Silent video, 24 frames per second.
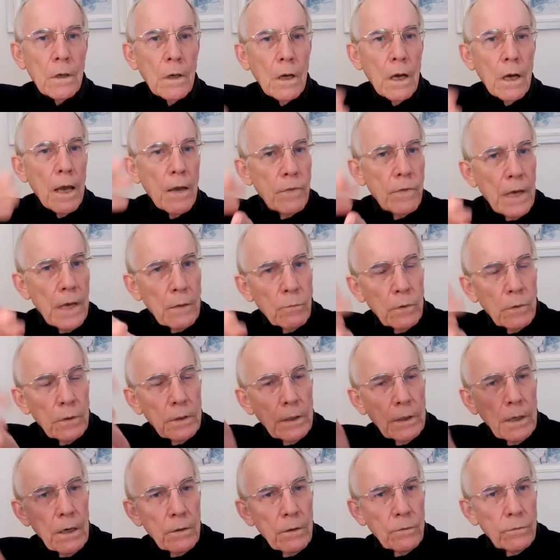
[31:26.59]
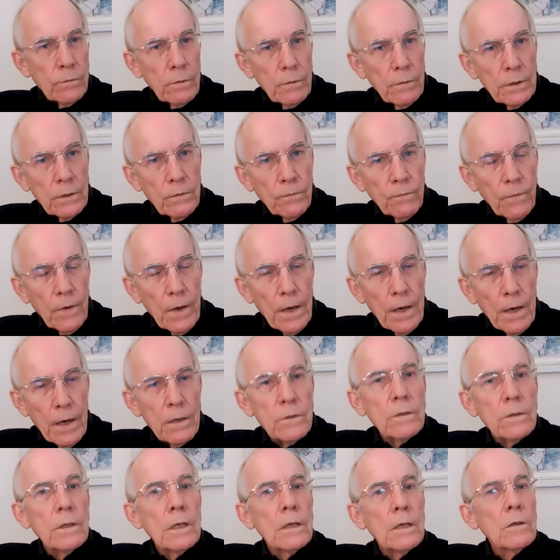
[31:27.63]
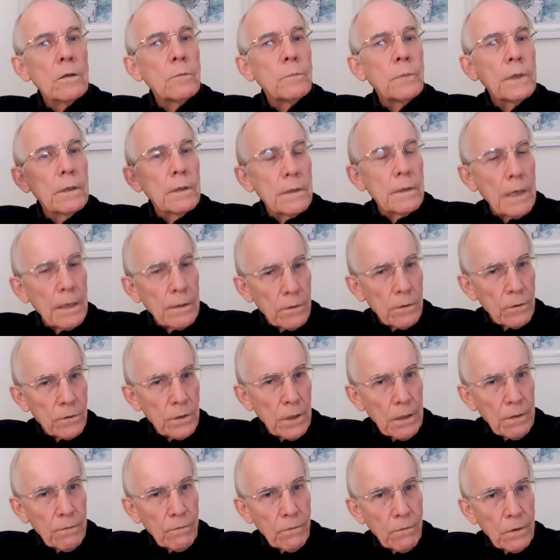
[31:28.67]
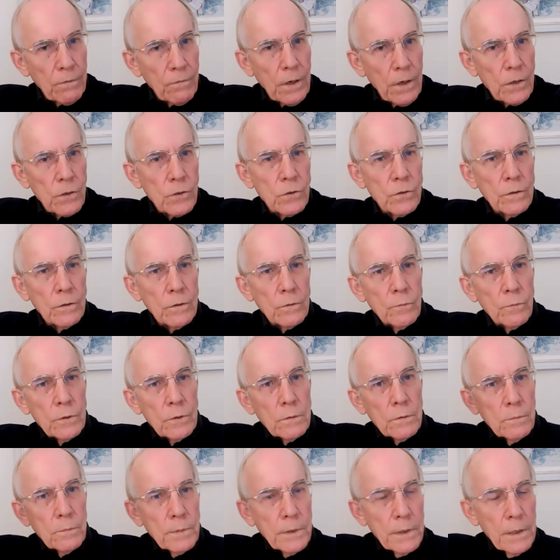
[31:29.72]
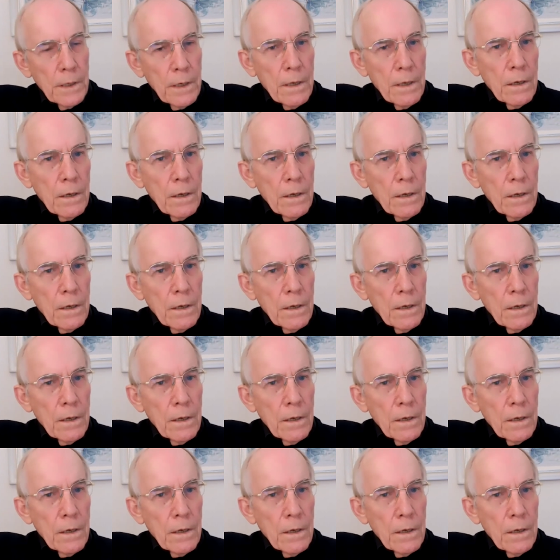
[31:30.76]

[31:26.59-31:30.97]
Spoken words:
And that will go through its phase, and then there'll be another set of innovations which will be